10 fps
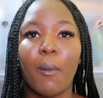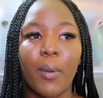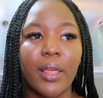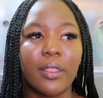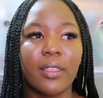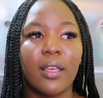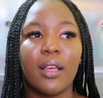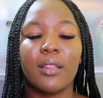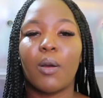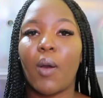with
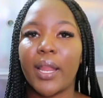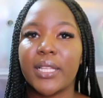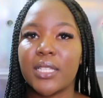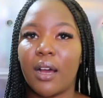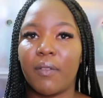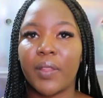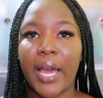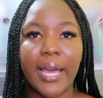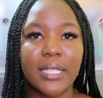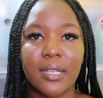the quality of
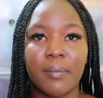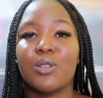the item.